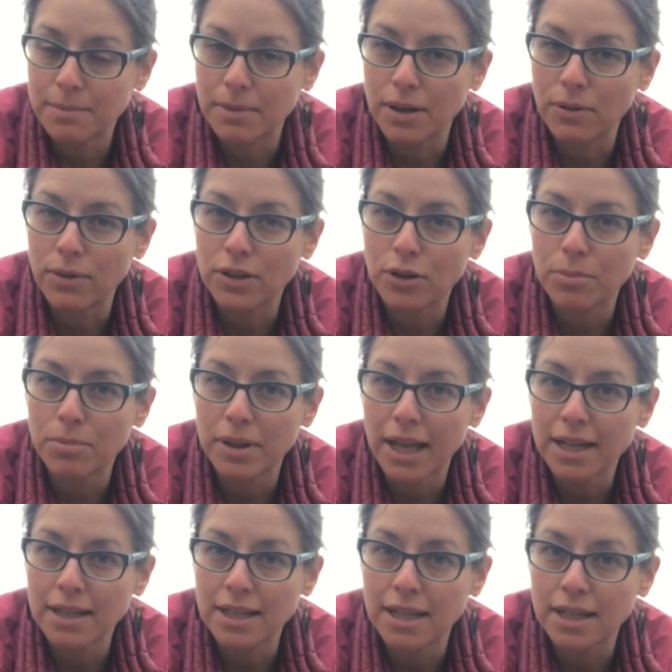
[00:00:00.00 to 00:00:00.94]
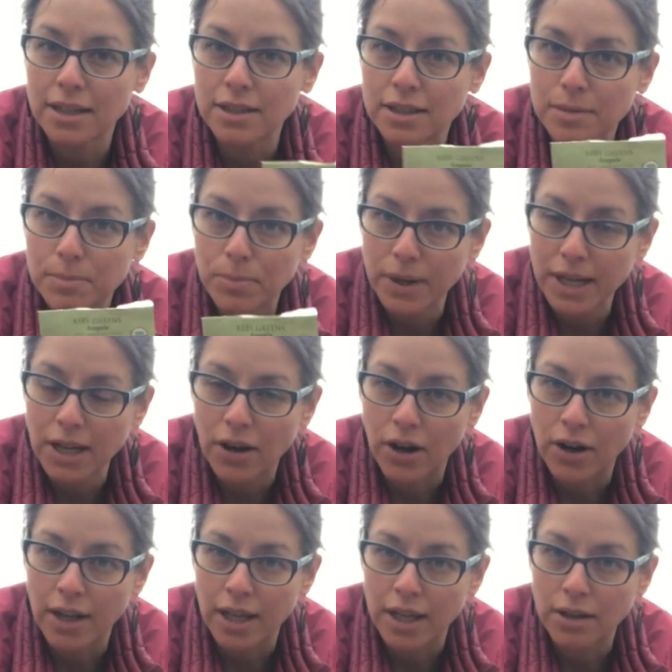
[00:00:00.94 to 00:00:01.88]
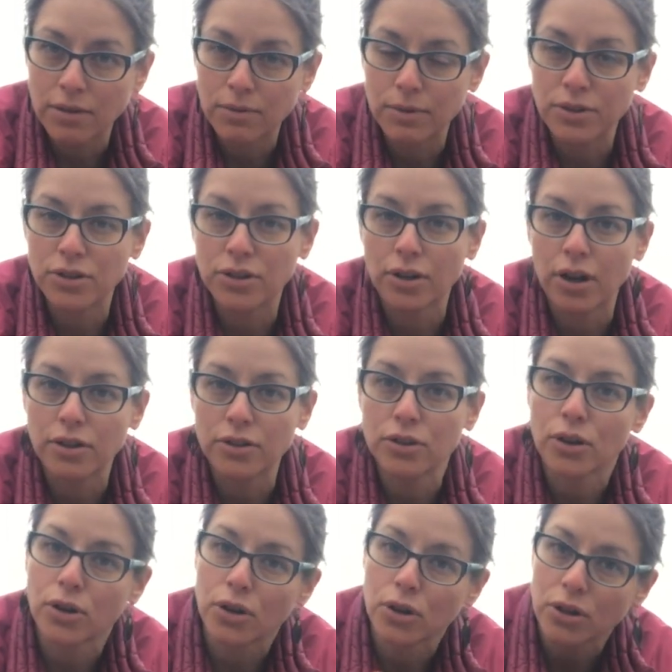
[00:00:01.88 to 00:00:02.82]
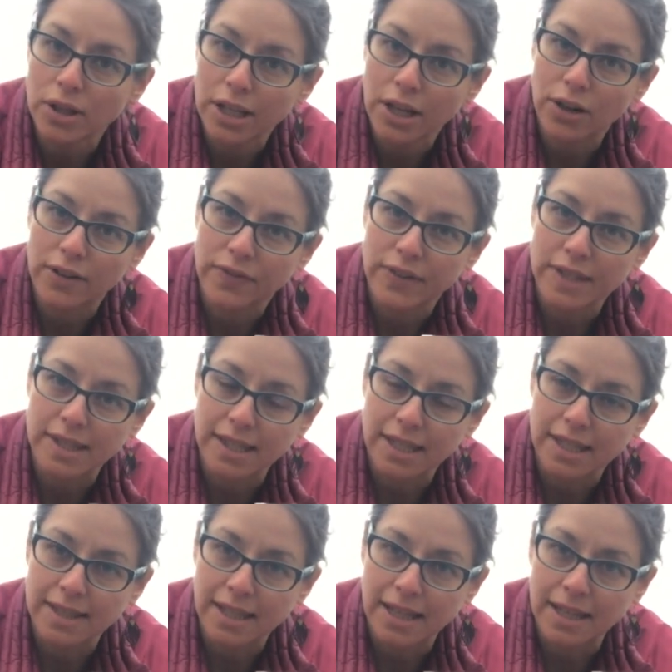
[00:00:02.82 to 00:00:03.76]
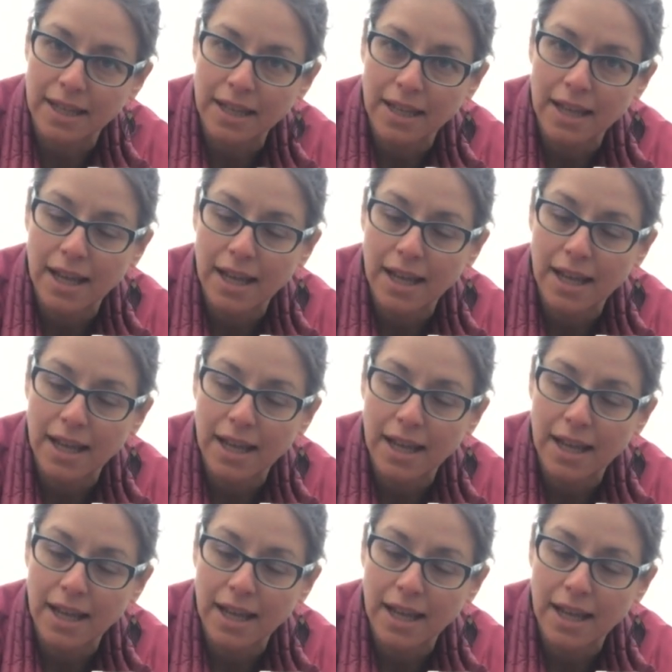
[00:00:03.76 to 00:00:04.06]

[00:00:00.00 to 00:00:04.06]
But when you're planting a spring garden, which starts earlier in the season,